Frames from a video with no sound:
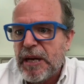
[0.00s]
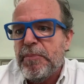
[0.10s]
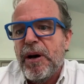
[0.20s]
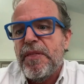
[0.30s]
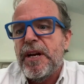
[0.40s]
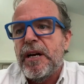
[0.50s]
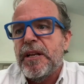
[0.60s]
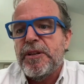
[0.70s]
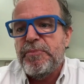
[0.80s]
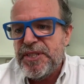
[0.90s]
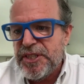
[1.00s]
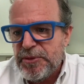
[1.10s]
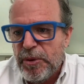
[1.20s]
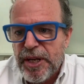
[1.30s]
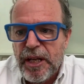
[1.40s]
about their business
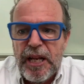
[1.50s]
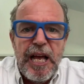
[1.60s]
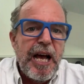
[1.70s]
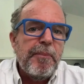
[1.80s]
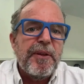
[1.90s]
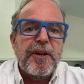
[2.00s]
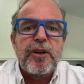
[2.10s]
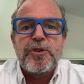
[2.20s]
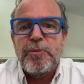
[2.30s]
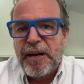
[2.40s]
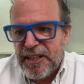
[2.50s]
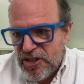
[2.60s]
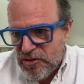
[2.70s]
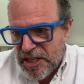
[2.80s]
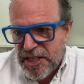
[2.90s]
model, about their go-to-market
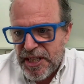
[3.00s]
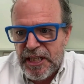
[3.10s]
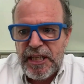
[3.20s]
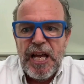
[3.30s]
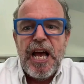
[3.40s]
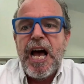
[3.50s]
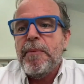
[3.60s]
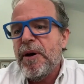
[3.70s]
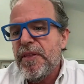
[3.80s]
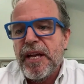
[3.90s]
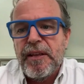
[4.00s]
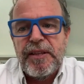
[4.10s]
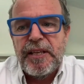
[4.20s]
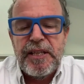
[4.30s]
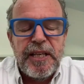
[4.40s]
strategy, about the
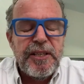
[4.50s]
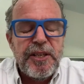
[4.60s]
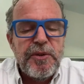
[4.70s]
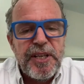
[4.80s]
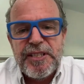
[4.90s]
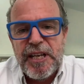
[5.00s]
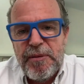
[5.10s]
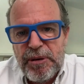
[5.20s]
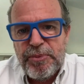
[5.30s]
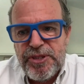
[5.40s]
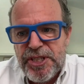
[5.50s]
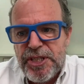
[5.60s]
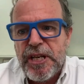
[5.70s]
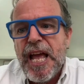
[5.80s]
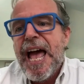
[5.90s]
unique selling
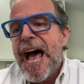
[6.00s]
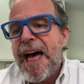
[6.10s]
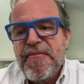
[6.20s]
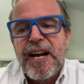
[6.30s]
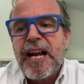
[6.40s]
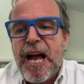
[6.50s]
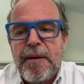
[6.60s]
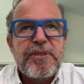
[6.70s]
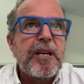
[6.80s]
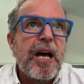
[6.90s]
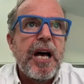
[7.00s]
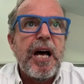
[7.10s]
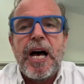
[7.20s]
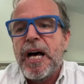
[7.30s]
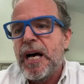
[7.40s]
proposition. And there comes
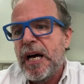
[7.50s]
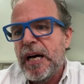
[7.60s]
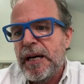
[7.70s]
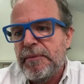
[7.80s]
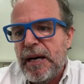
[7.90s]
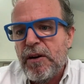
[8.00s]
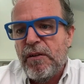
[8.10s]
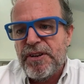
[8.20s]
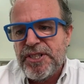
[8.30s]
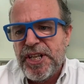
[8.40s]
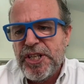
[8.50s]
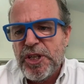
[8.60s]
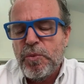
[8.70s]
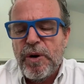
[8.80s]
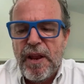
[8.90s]
a
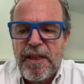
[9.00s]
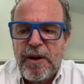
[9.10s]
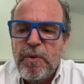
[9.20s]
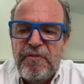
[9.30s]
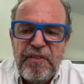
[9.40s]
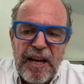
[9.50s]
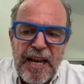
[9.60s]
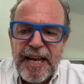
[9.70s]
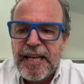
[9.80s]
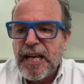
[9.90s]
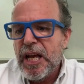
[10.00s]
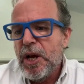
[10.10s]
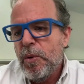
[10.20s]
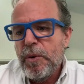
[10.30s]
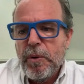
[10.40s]
conversation where then we feel like
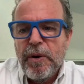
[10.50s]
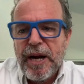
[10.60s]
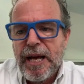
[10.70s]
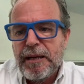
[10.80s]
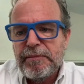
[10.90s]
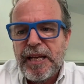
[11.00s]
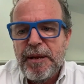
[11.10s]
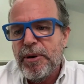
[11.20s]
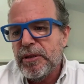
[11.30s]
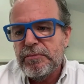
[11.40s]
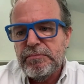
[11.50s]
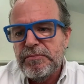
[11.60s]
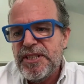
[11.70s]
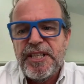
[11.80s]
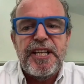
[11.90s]
we want to keep on
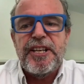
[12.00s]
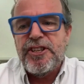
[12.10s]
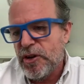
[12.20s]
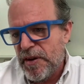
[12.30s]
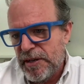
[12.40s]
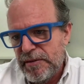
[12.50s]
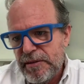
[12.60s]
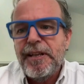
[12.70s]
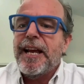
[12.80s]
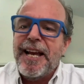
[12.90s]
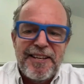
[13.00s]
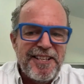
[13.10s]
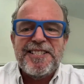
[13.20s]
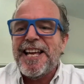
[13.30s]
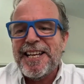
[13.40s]
seeing each other. Again, this
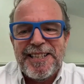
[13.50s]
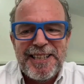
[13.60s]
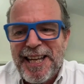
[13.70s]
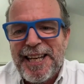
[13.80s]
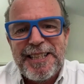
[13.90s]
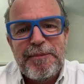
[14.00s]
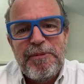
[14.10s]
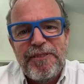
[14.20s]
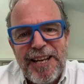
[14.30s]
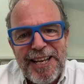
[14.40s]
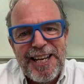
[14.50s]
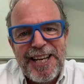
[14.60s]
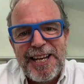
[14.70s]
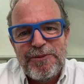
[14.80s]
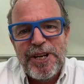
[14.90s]
is like a type of like
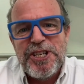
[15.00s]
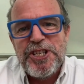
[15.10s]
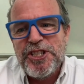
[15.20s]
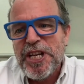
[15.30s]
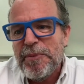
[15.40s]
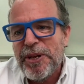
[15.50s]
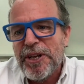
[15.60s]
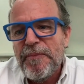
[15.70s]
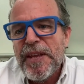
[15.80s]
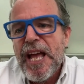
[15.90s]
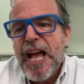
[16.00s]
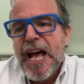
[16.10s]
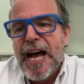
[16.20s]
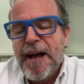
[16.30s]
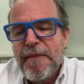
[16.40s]
a relationship, Yeah.
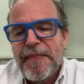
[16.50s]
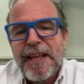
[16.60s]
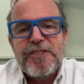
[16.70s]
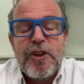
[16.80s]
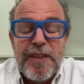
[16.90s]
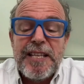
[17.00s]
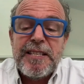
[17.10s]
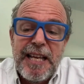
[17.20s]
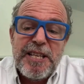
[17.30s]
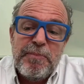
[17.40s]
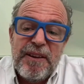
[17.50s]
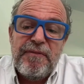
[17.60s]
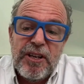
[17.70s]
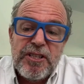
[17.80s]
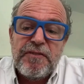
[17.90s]
So that's my
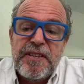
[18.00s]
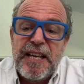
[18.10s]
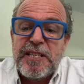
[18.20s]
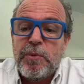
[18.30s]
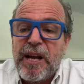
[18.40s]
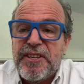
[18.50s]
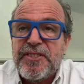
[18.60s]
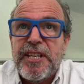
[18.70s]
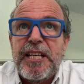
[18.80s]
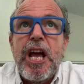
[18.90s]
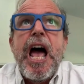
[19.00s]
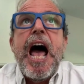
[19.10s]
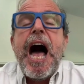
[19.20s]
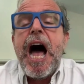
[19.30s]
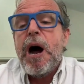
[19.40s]
philosophy. That's the way I see it.
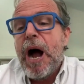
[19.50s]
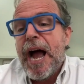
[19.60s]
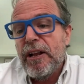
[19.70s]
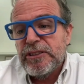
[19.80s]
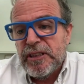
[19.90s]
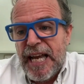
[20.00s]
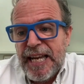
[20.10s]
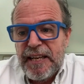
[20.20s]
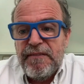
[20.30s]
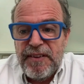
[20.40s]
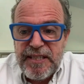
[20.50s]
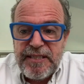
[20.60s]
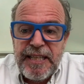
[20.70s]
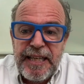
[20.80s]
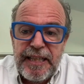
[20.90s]
I also like
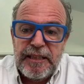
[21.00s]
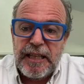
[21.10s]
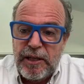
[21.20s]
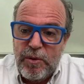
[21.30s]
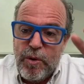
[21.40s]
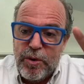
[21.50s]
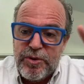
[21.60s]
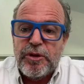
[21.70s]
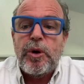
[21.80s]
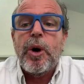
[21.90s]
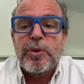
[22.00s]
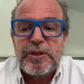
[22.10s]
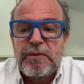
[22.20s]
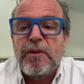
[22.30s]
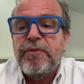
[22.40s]
investing in quotes
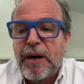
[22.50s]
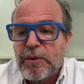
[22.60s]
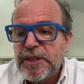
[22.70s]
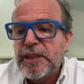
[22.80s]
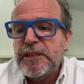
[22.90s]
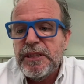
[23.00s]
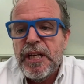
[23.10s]
coachable founders.